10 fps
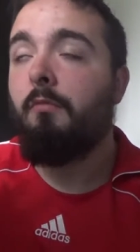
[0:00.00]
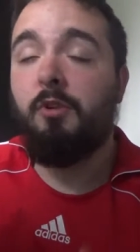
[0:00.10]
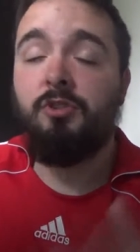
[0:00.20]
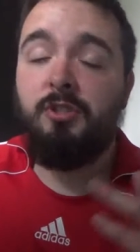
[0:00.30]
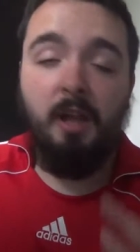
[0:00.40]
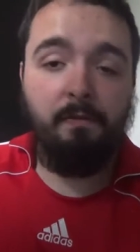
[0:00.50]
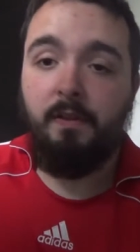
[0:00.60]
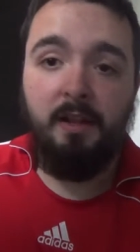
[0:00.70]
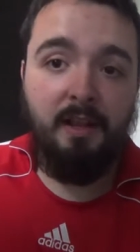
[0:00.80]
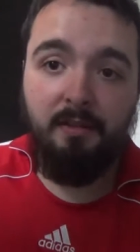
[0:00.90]
which
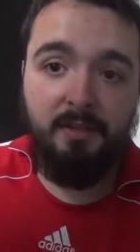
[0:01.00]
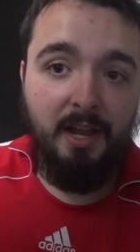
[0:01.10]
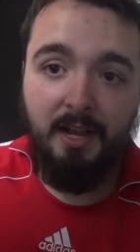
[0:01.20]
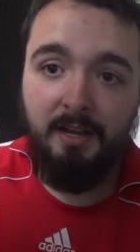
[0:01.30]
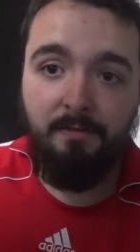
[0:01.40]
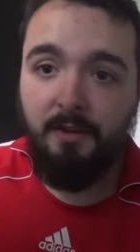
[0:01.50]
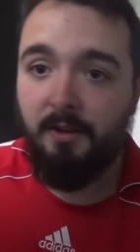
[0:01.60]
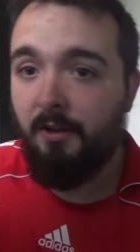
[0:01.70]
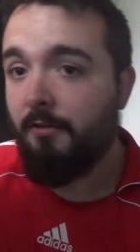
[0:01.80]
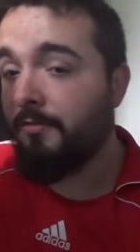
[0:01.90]
definitely had daily
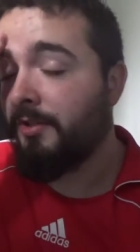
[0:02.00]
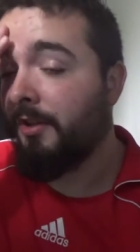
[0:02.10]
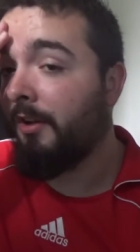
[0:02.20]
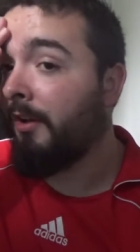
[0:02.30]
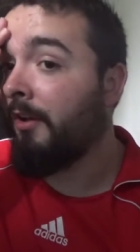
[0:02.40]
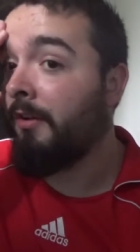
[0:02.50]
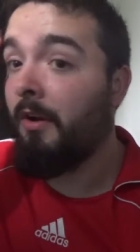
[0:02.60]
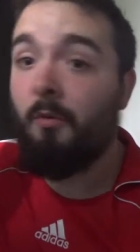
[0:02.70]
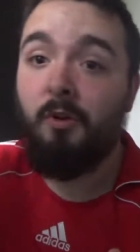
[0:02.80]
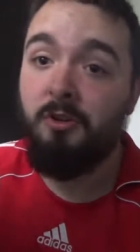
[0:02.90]
videos. Uh,
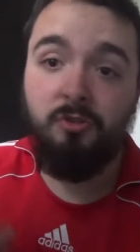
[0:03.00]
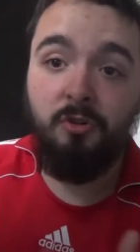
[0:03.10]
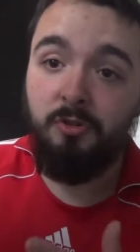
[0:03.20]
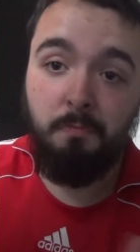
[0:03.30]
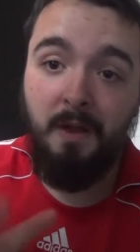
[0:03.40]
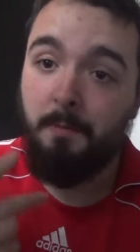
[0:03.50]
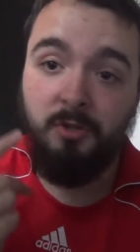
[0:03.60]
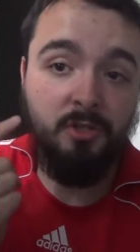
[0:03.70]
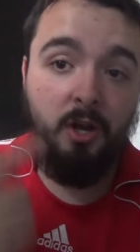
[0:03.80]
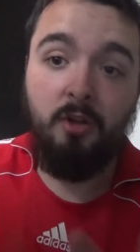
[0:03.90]
I want to try and maybe
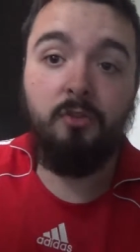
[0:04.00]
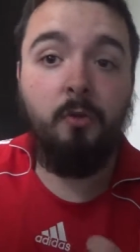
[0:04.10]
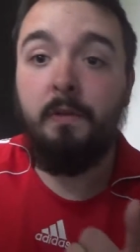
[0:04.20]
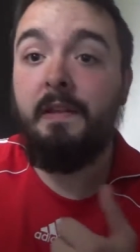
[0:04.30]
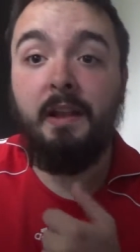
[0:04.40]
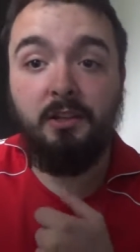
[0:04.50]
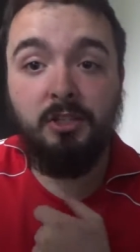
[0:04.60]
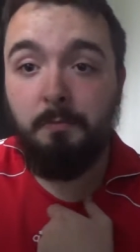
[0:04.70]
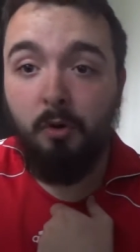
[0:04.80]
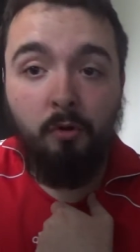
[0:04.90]
start doing the
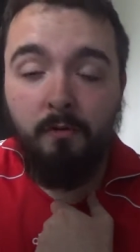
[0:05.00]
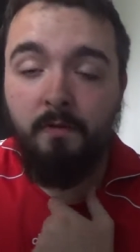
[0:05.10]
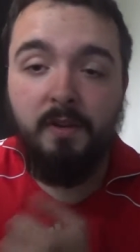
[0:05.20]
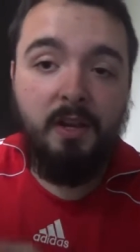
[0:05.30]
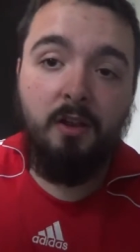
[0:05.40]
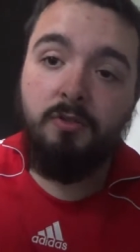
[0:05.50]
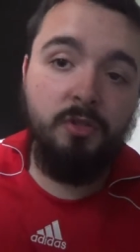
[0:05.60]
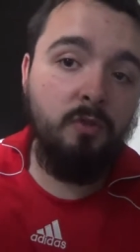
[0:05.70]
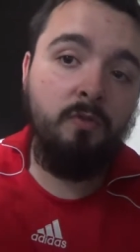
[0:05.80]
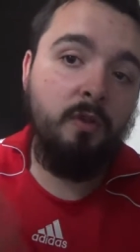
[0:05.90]
exploring videos
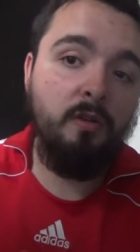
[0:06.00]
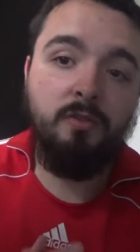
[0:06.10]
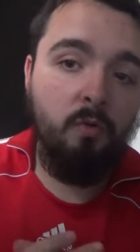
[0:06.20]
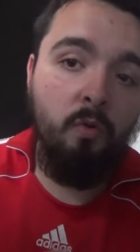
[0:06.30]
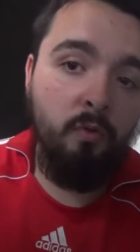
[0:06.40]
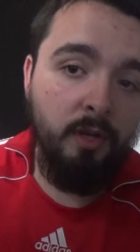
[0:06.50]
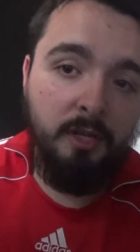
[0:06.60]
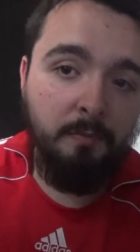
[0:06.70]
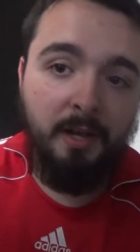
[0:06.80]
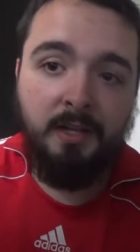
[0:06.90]
soon, going to
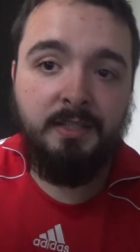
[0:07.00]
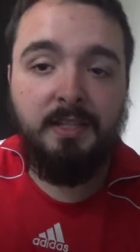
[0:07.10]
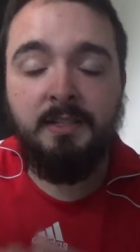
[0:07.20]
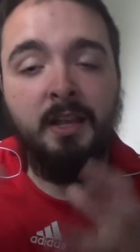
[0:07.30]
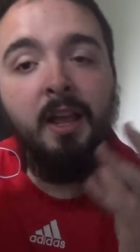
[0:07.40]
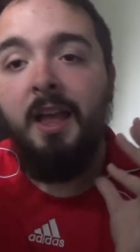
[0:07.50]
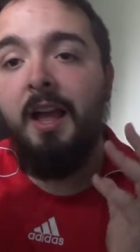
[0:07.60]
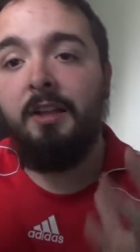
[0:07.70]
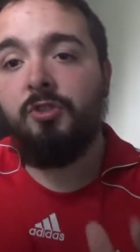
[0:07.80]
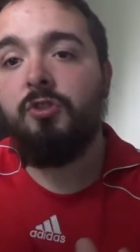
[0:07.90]
haunted places
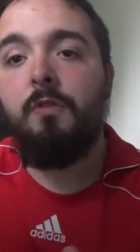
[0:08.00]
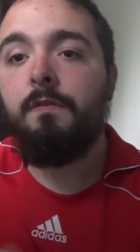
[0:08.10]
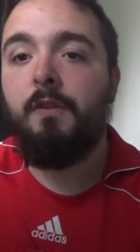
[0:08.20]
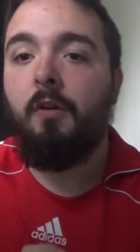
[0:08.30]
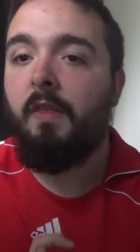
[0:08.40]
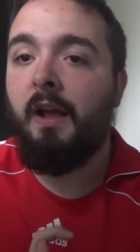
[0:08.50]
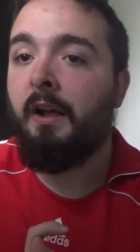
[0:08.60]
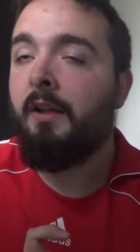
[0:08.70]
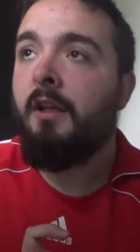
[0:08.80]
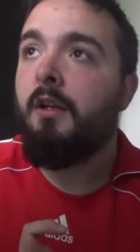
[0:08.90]
and stuff like that